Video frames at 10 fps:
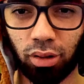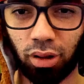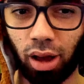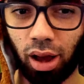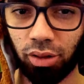
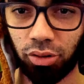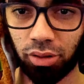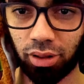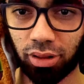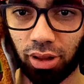I don't
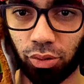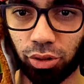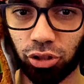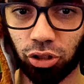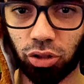think they were
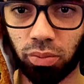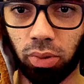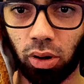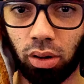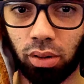just
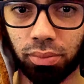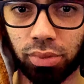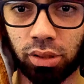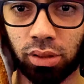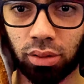bombs.